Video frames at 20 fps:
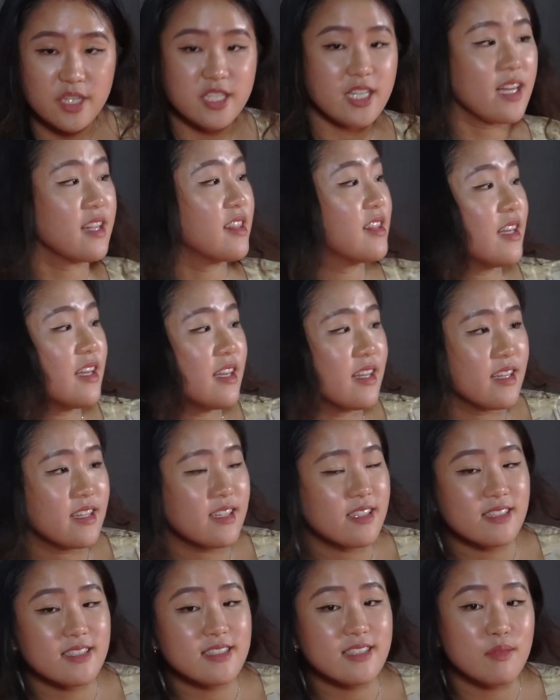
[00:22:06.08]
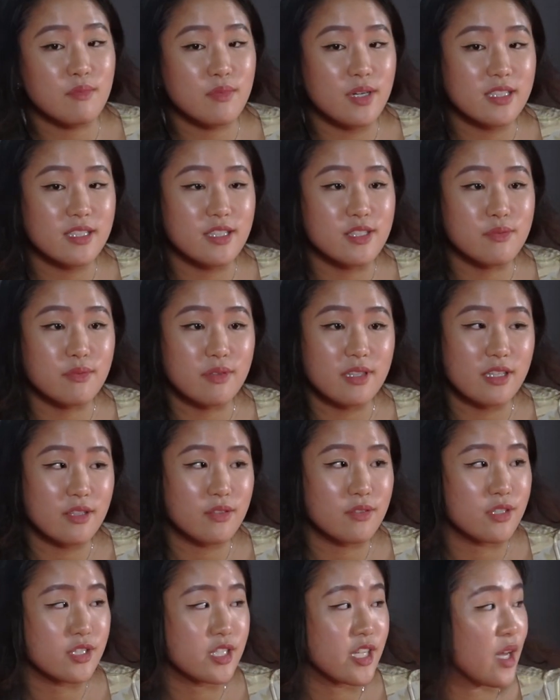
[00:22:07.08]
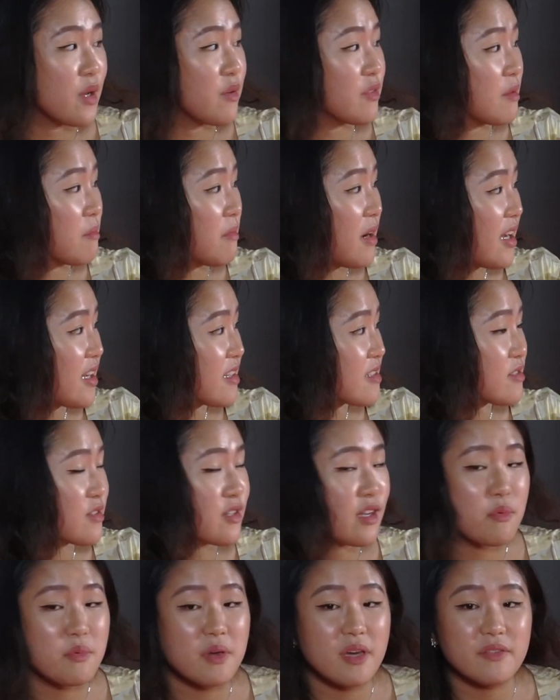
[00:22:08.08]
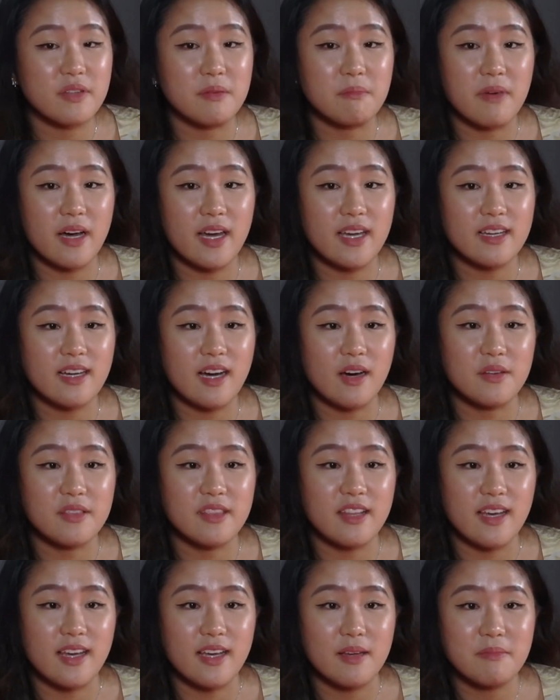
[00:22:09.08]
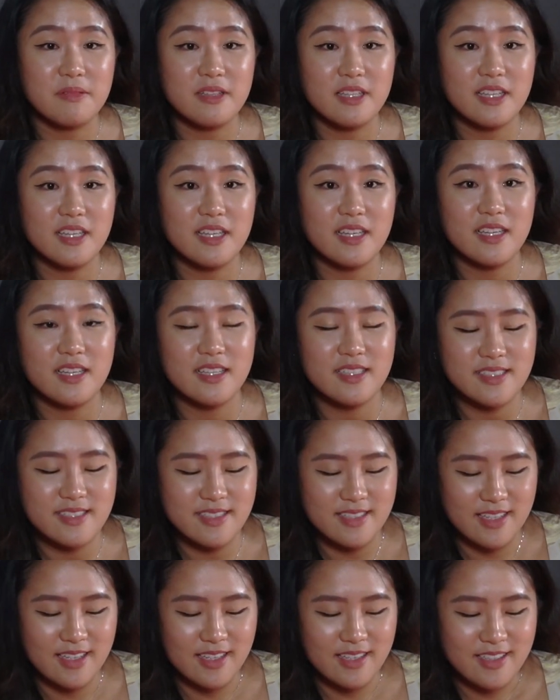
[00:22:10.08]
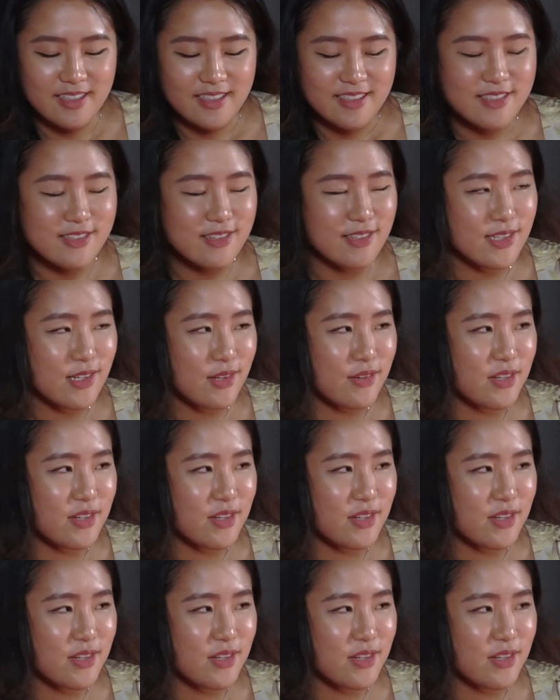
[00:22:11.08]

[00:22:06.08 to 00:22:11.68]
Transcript: which I think someone is willing to share with the mic. So can we yes. have the mic out there, please? So